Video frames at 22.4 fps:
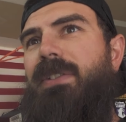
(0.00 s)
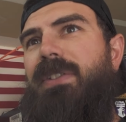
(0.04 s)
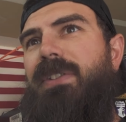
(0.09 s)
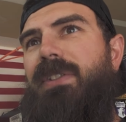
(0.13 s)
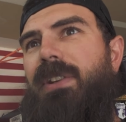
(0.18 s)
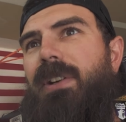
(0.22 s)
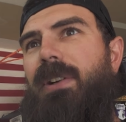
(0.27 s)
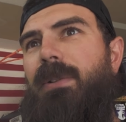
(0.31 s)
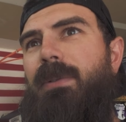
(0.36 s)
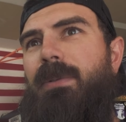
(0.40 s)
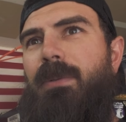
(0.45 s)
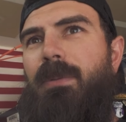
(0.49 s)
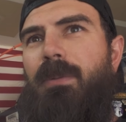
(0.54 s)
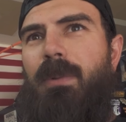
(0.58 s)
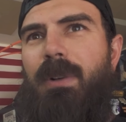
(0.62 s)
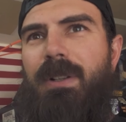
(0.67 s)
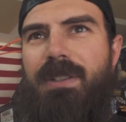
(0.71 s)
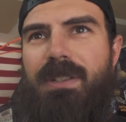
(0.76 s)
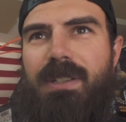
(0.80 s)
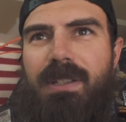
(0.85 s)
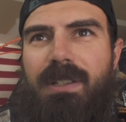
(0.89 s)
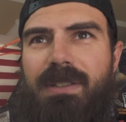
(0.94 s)
So
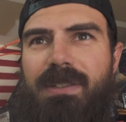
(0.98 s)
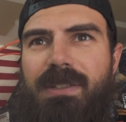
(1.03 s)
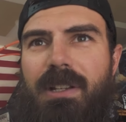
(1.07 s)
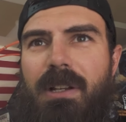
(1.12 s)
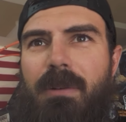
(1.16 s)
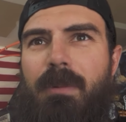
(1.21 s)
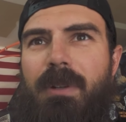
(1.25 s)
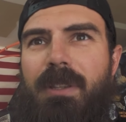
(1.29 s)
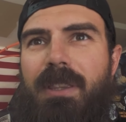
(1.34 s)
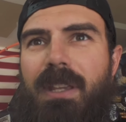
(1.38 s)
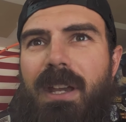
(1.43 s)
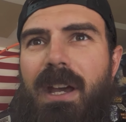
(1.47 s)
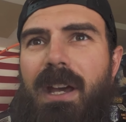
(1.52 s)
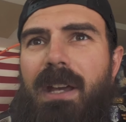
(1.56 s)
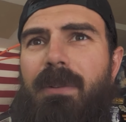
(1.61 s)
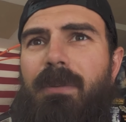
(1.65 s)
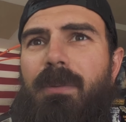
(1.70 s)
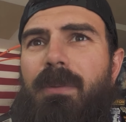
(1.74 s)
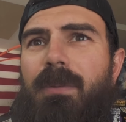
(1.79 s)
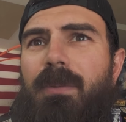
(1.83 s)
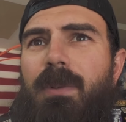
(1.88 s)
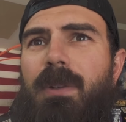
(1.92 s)
once he's done with
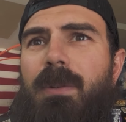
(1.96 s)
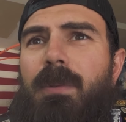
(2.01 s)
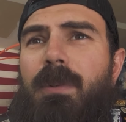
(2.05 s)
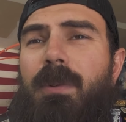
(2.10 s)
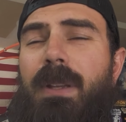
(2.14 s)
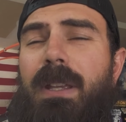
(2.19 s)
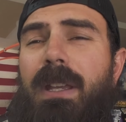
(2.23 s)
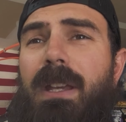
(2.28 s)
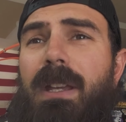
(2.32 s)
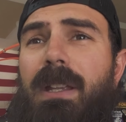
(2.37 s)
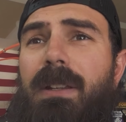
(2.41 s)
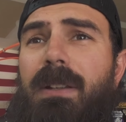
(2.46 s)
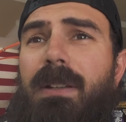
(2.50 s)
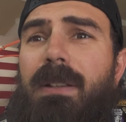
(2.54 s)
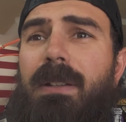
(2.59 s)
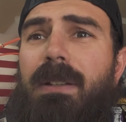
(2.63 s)
that, we will get